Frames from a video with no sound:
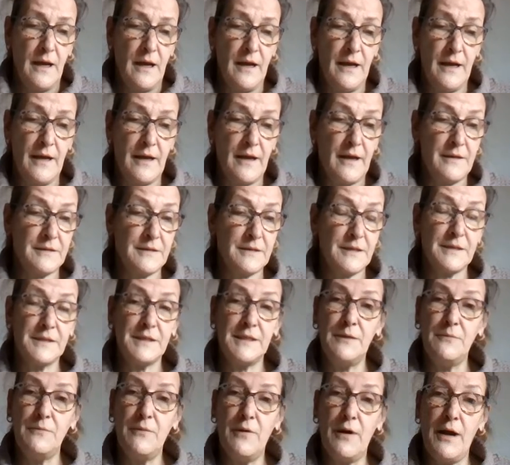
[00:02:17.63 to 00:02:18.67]
and
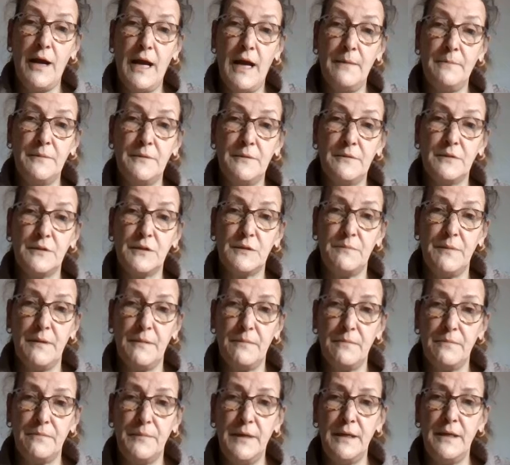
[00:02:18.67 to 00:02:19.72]
see what happens.
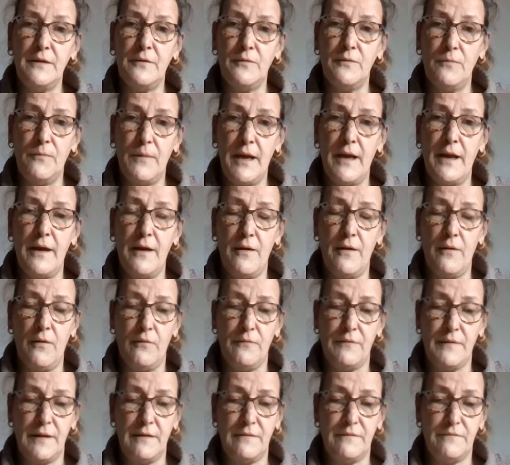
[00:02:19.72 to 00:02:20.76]
But be aware
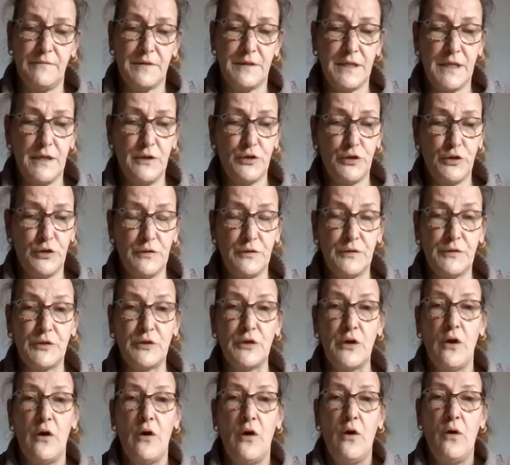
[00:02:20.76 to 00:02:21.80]
of
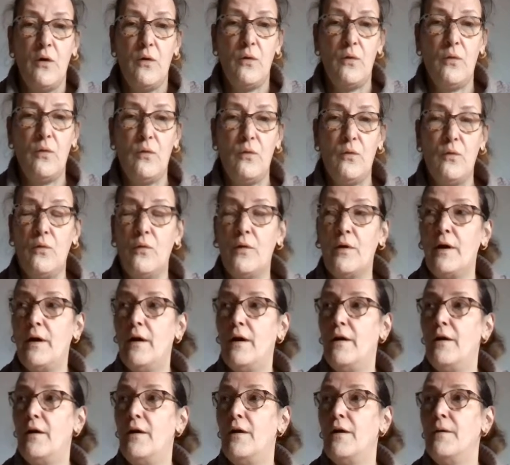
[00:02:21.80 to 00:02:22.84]
invitations or
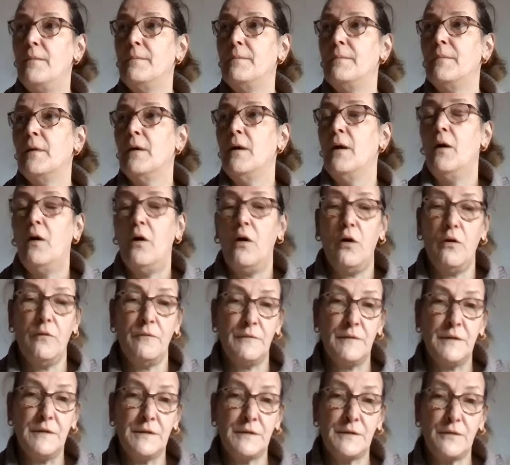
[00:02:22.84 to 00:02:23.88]
um,
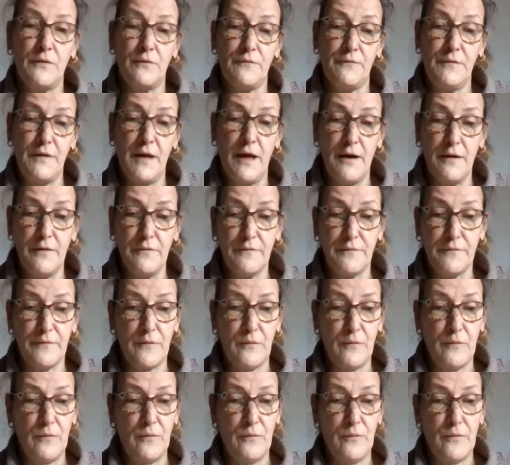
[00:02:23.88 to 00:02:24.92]
offers of love
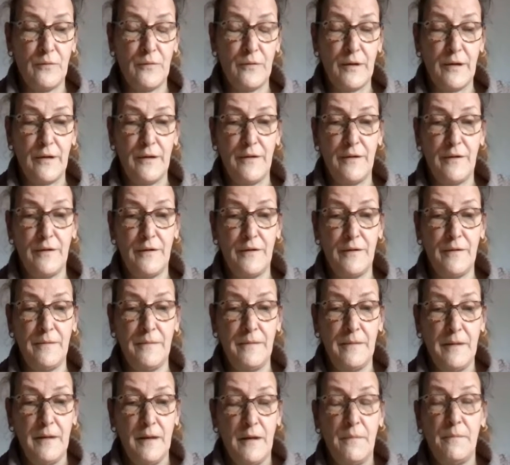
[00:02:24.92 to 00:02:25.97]
or uh,
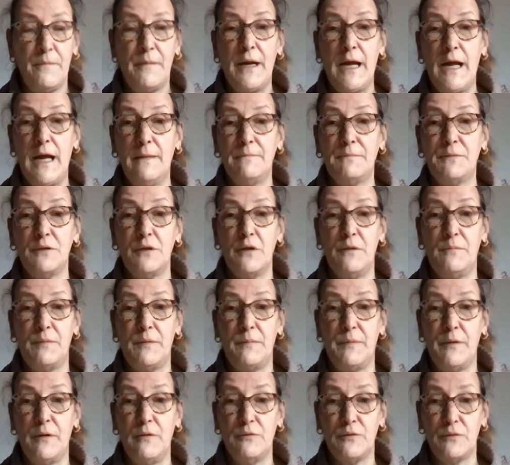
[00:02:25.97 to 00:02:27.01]
perhaps a
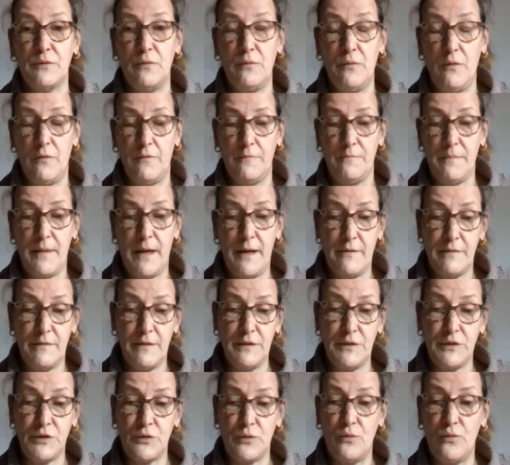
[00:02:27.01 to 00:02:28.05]
proposal of
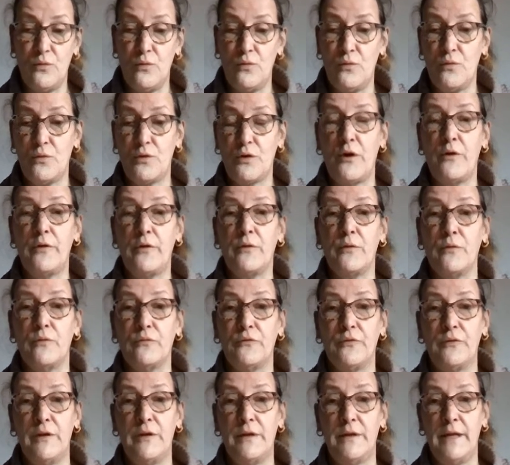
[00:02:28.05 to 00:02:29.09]
marriage or going
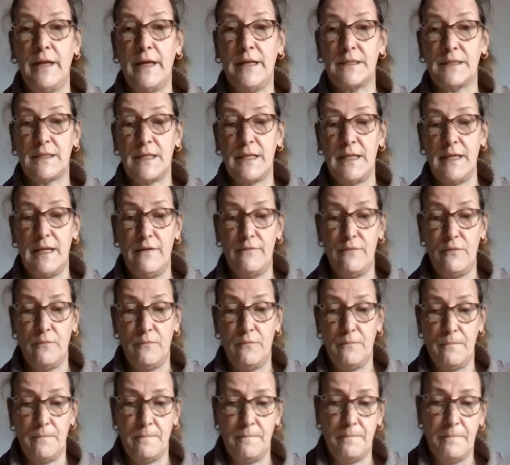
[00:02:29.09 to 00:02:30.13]
on to the next
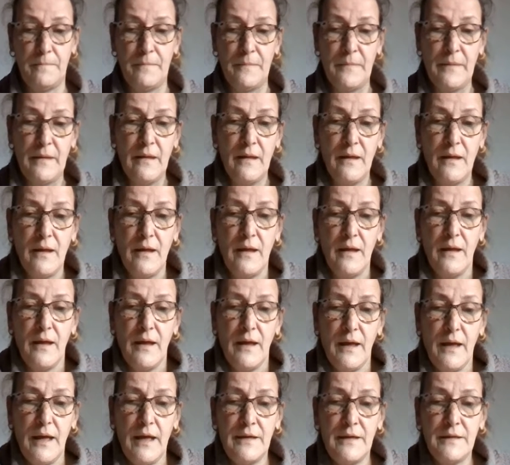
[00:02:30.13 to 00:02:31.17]
level.
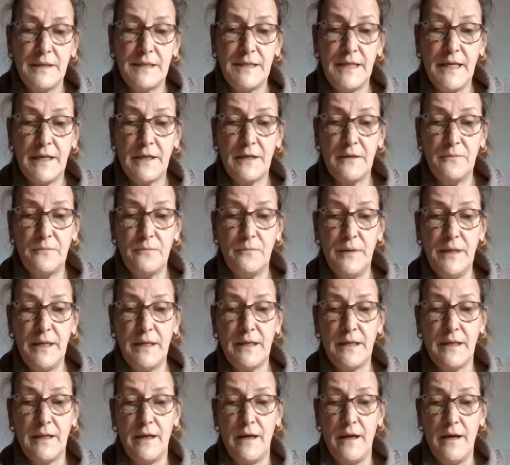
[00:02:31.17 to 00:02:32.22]
In the second
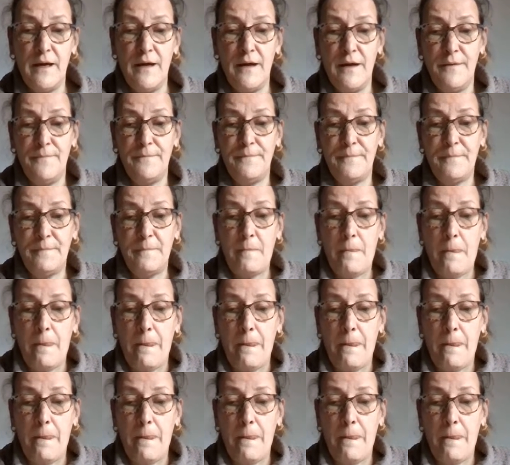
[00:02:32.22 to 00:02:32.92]
week, um,